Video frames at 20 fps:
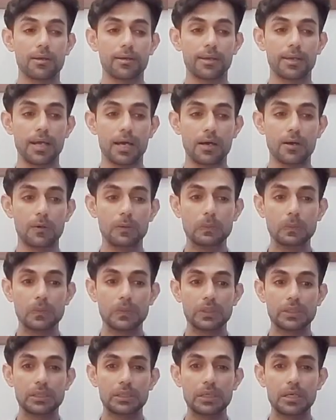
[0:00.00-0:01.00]
Now
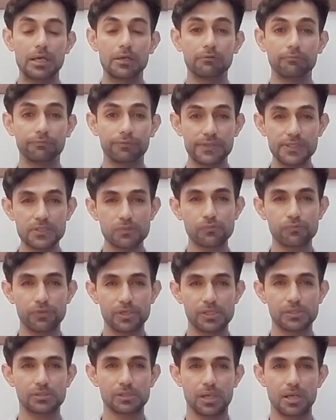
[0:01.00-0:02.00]
on this
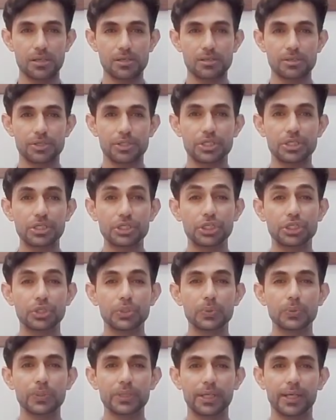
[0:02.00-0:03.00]
visa,
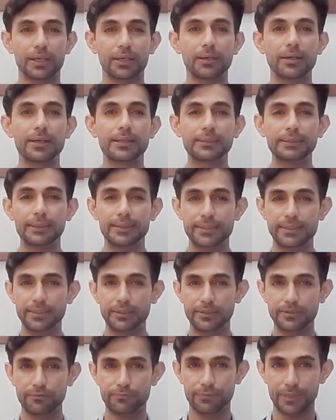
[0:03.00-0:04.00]
you cannot
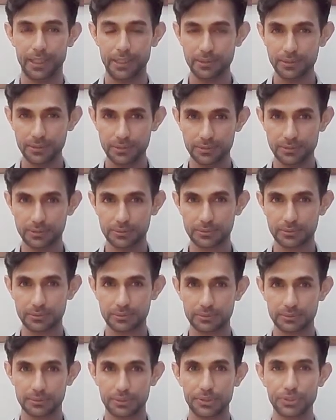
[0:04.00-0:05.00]
legally work,
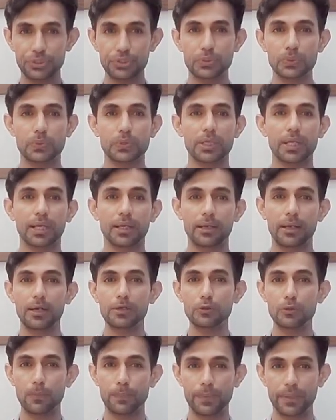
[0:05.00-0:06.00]
you
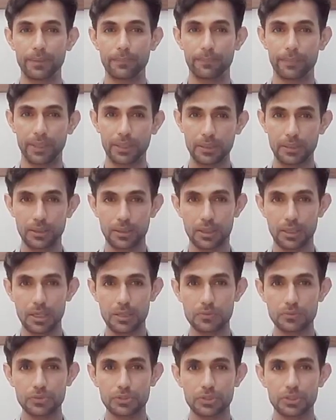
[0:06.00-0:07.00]
cannot open a bank
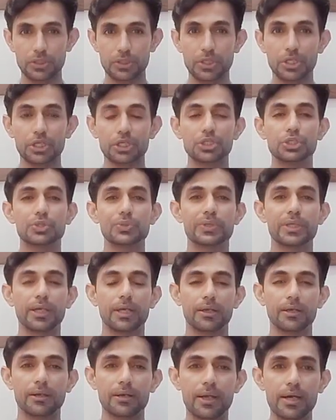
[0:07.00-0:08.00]
account, you
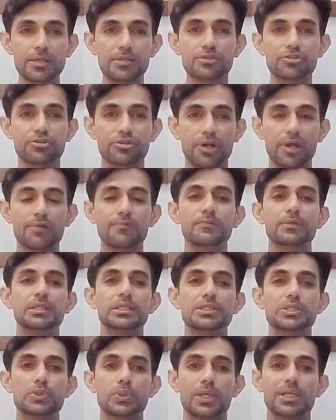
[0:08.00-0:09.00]
cannot
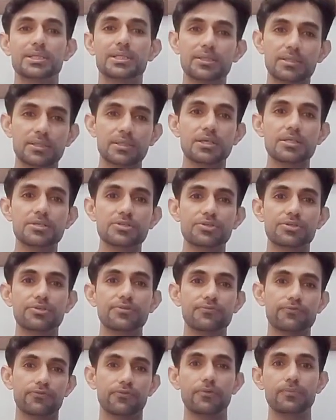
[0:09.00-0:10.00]
travel to other
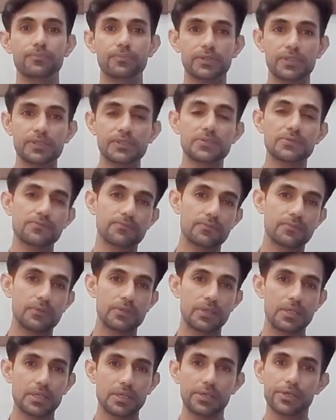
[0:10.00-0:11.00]
country from this
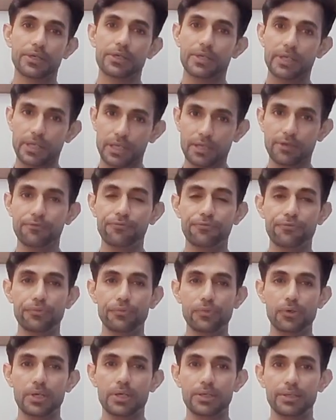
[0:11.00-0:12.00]
if
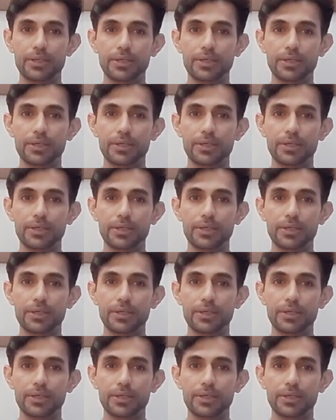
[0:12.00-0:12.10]
you are